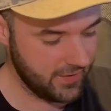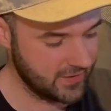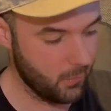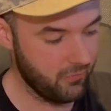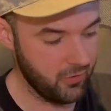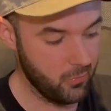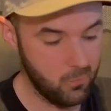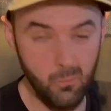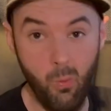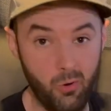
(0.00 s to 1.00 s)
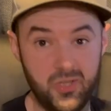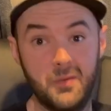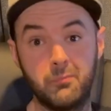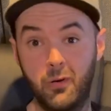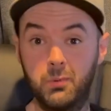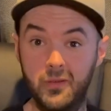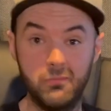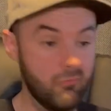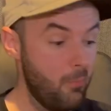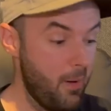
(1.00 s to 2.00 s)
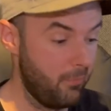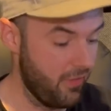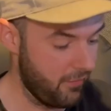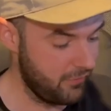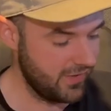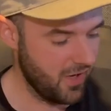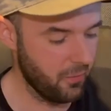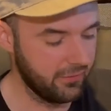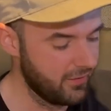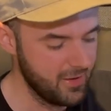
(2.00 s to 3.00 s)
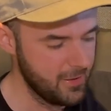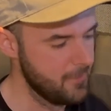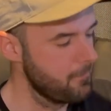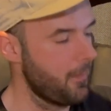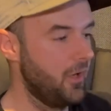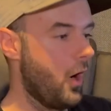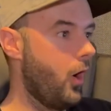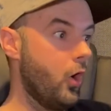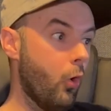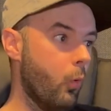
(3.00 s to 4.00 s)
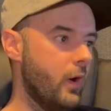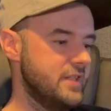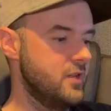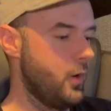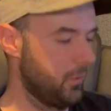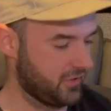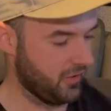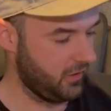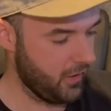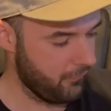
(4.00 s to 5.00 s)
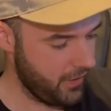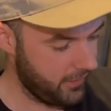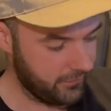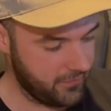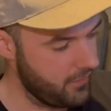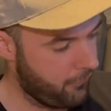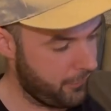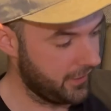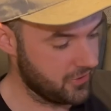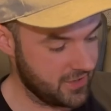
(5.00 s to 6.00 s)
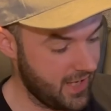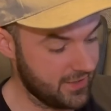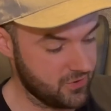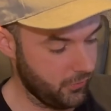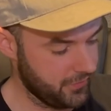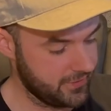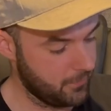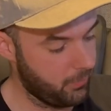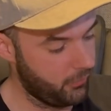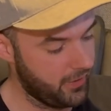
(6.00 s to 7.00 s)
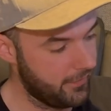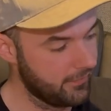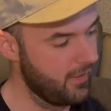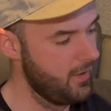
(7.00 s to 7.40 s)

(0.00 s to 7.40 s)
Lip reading: Some of you watching probably remember that video, and you know, I always knew I was going to love it, and the thing just has not disappointed.